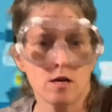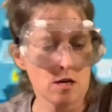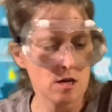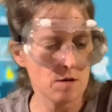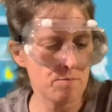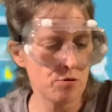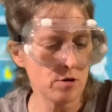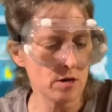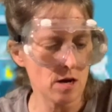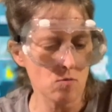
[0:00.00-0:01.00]
and put
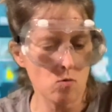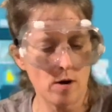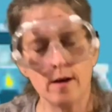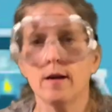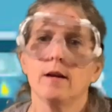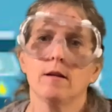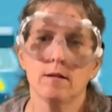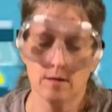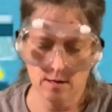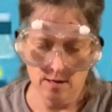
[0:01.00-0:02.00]
it on one end.
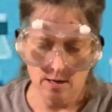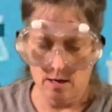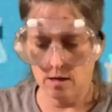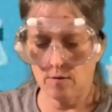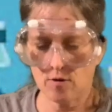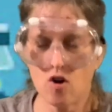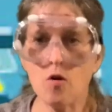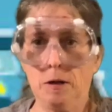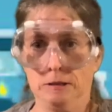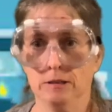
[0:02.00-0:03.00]
And of
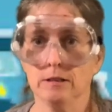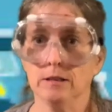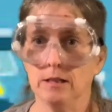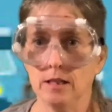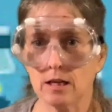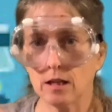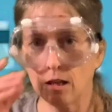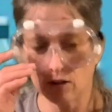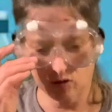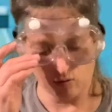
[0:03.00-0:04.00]
course, it
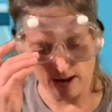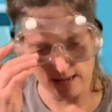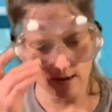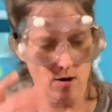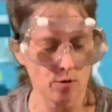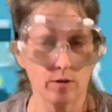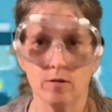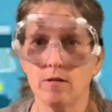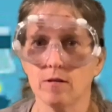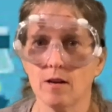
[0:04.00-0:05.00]
clunks right down because
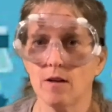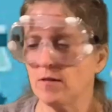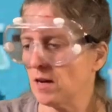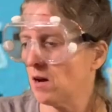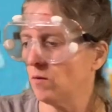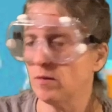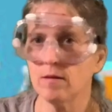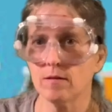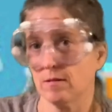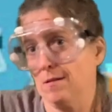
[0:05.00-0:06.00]
this is heavy now and
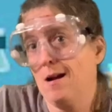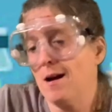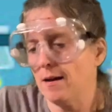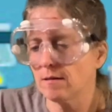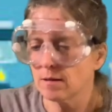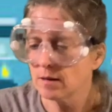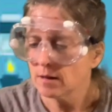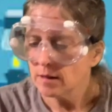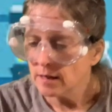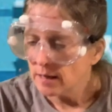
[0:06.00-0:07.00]
this is not.
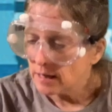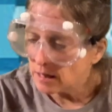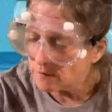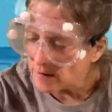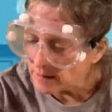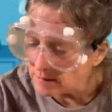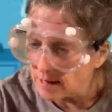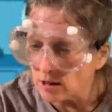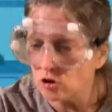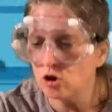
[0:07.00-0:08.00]
If I
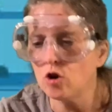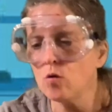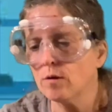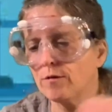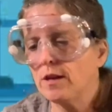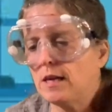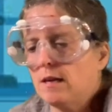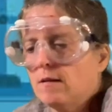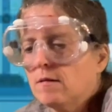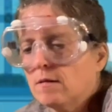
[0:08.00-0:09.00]
take 2 of
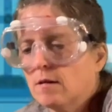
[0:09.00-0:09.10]
these